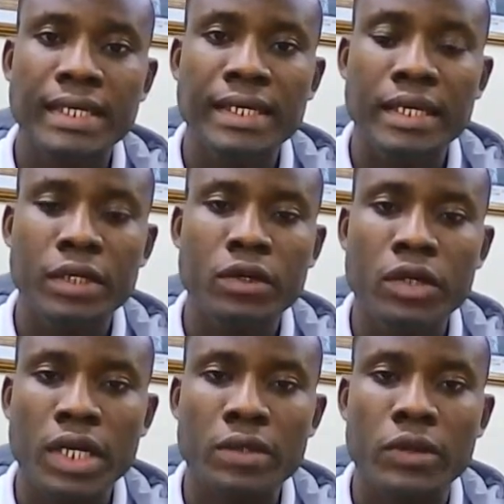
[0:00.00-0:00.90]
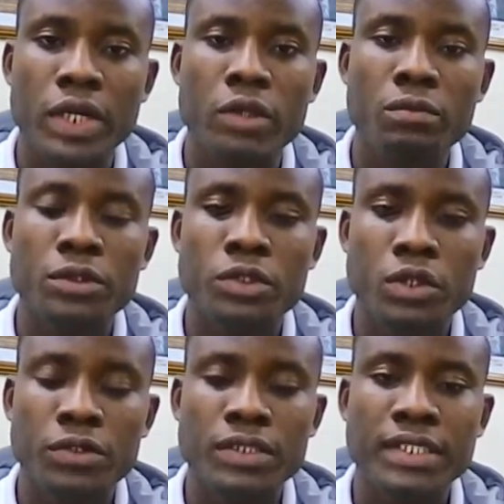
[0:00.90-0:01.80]
in your career, you must
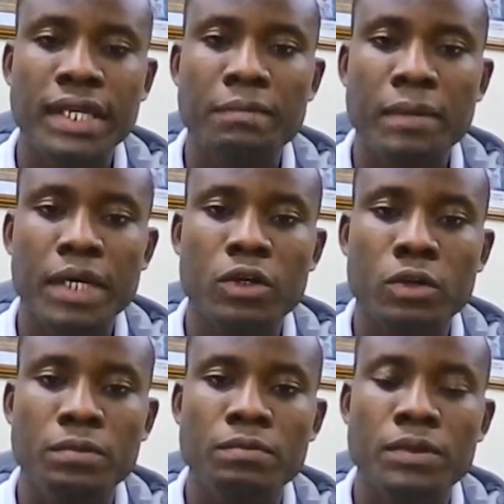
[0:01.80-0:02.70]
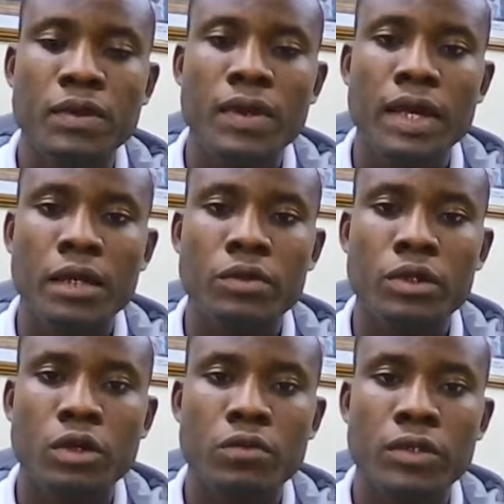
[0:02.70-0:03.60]
consider backup and
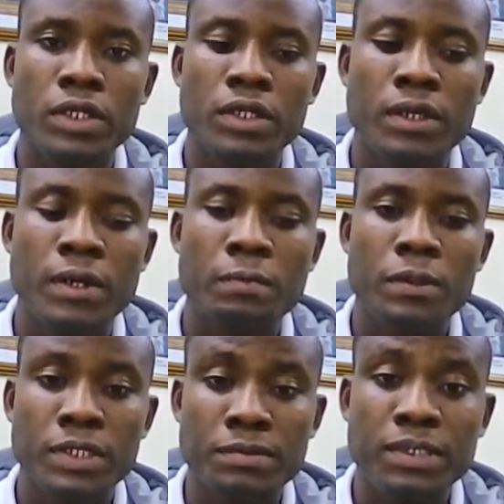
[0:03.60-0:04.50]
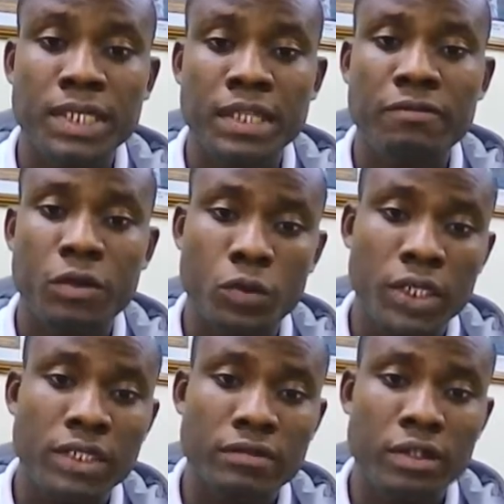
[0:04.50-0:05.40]
recovery. More especially for we
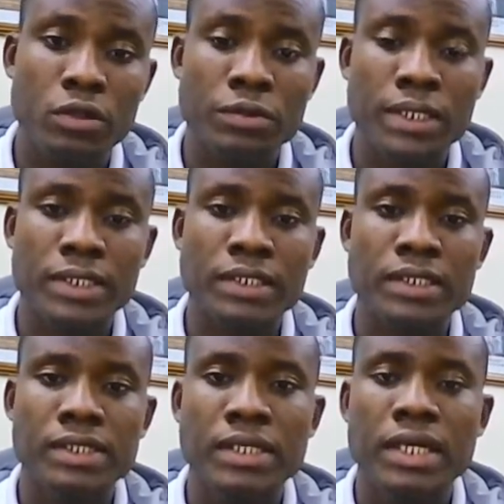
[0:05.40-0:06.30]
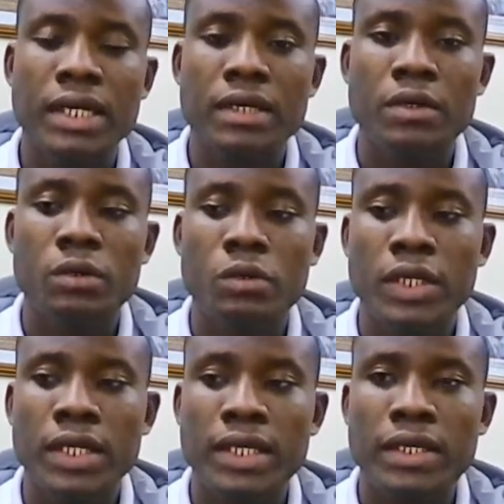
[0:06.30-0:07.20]
developers, we